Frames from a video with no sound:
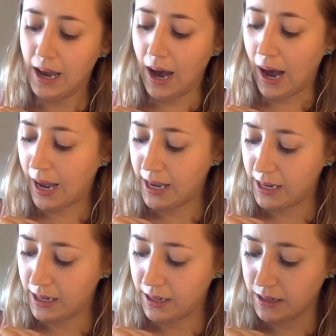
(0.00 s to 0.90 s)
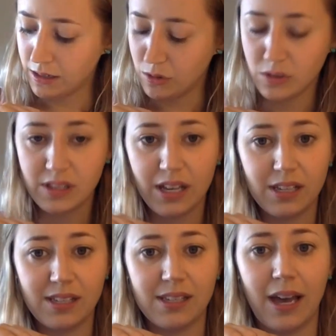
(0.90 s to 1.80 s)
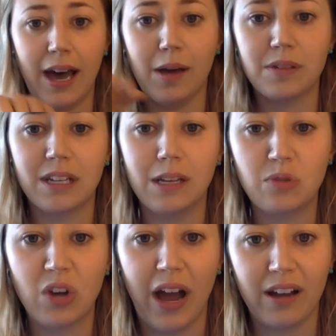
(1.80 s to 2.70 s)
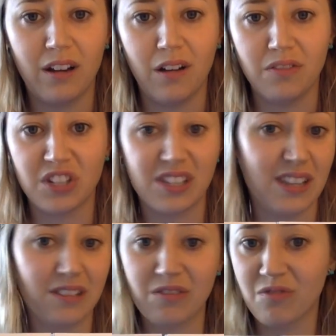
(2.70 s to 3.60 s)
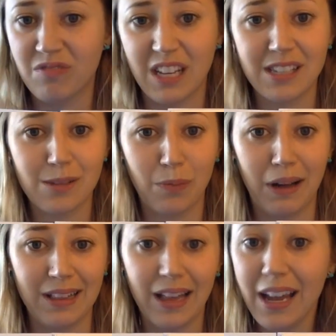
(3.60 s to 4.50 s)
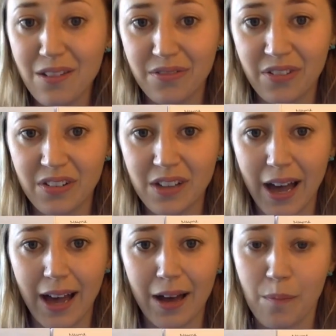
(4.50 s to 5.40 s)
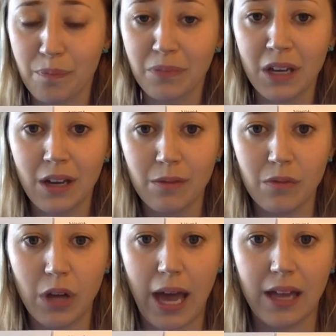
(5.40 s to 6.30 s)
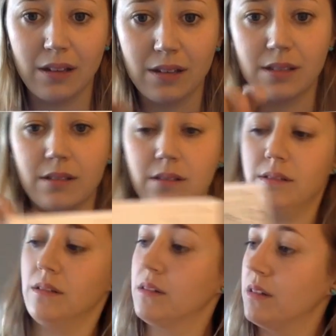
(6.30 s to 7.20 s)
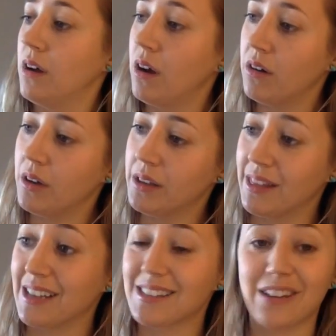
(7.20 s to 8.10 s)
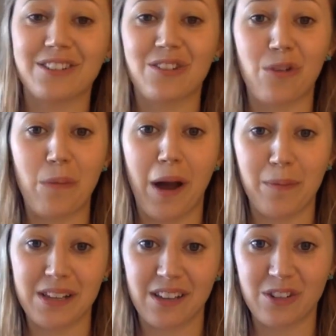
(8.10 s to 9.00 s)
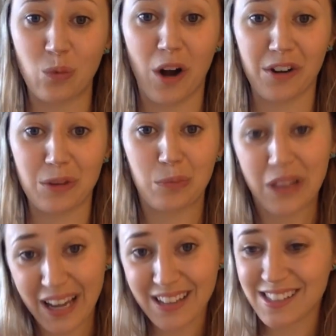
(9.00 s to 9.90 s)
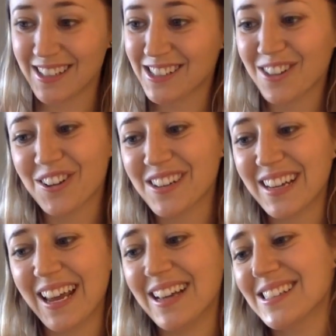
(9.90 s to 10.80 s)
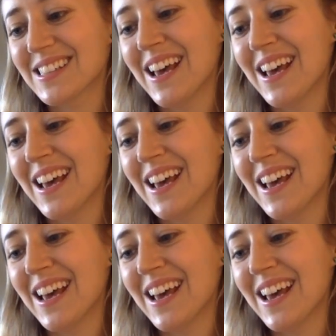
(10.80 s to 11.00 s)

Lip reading: I use this to keep track of just things in my life, and things like to remind myself to water the plants on certain days,